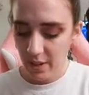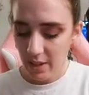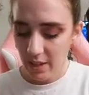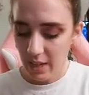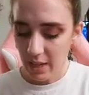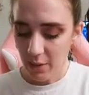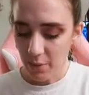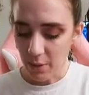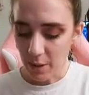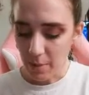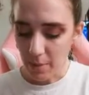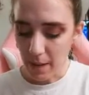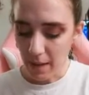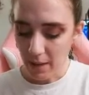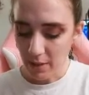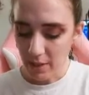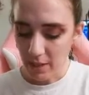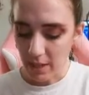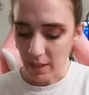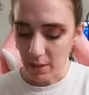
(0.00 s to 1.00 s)
anyway, back
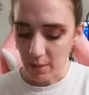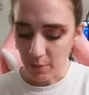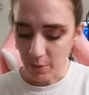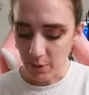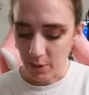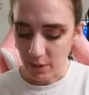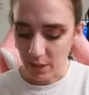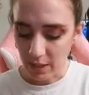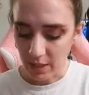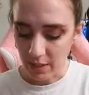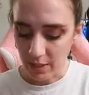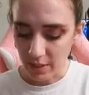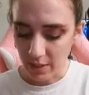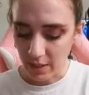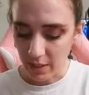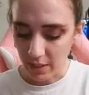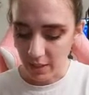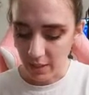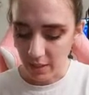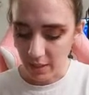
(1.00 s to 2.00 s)
to Animal
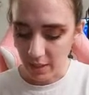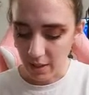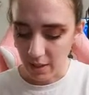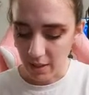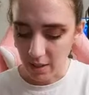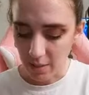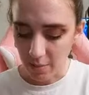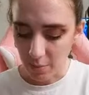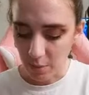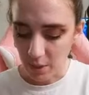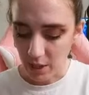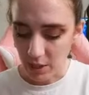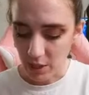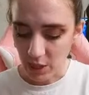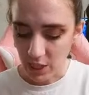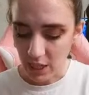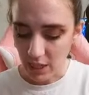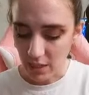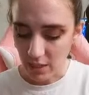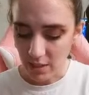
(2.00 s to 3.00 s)
Crossing
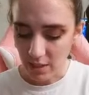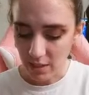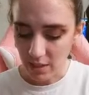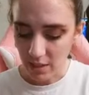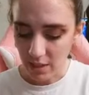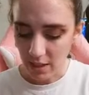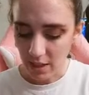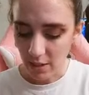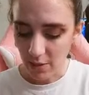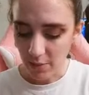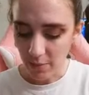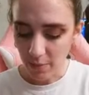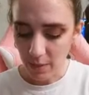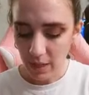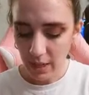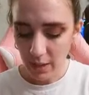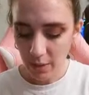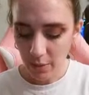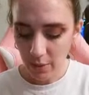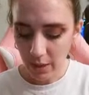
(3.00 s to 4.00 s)
projects. I
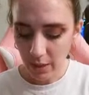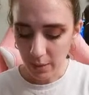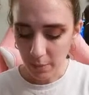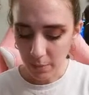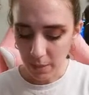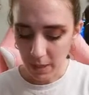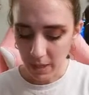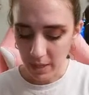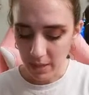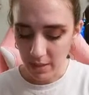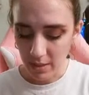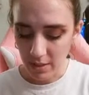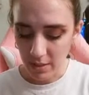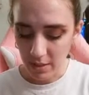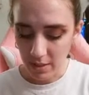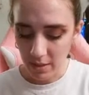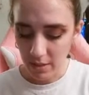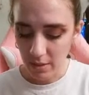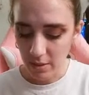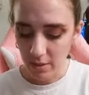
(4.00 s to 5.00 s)
can't recommend
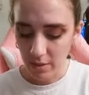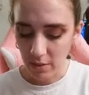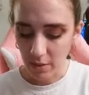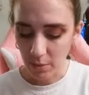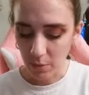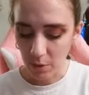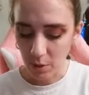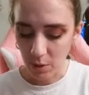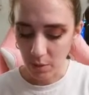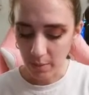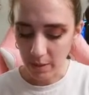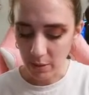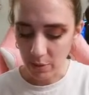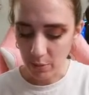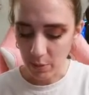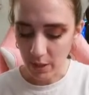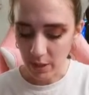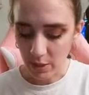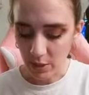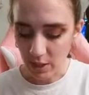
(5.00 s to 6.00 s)
Slim Kirby's
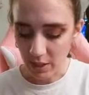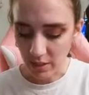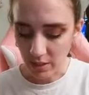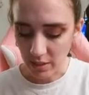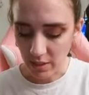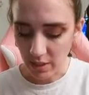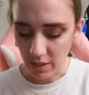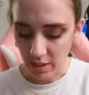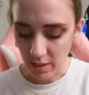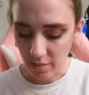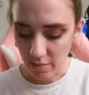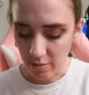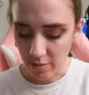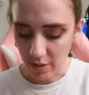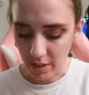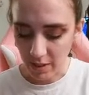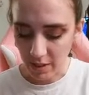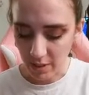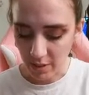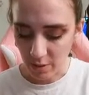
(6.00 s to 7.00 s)
project enough
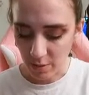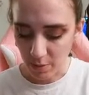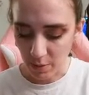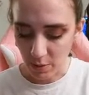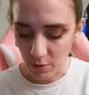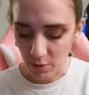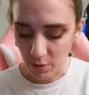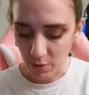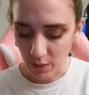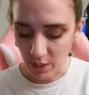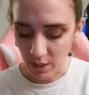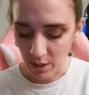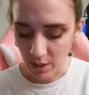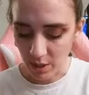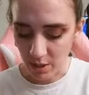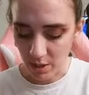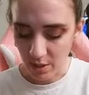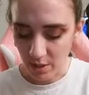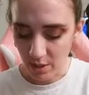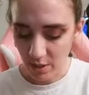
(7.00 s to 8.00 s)
that he's been doing
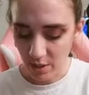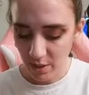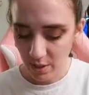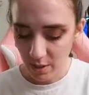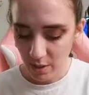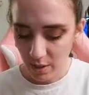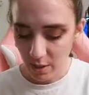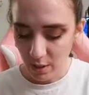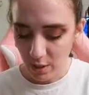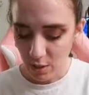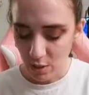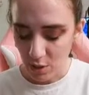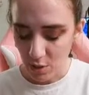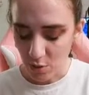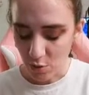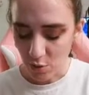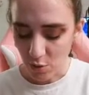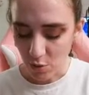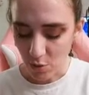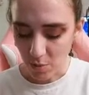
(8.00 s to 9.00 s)
on
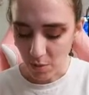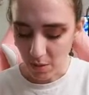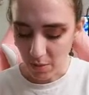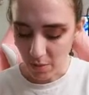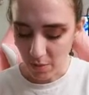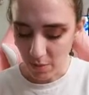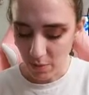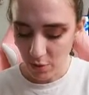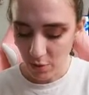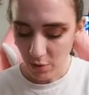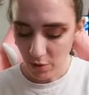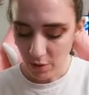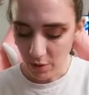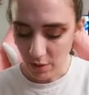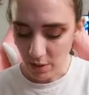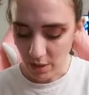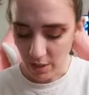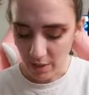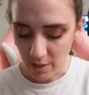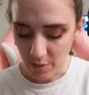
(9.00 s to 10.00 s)
YouTube. I've turned it
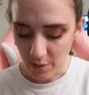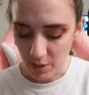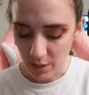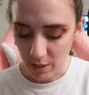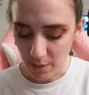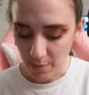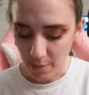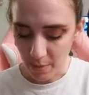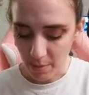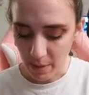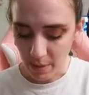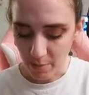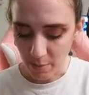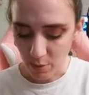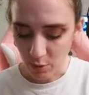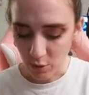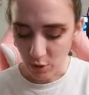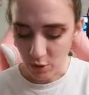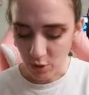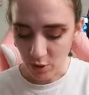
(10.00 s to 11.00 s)
on every time I'm able
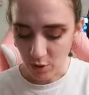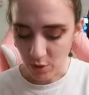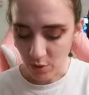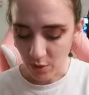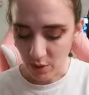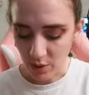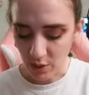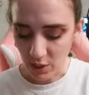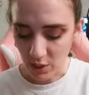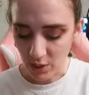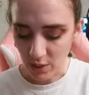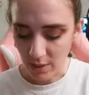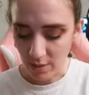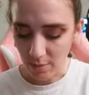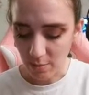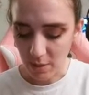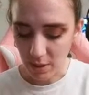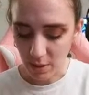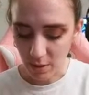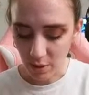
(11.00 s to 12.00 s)
to and just been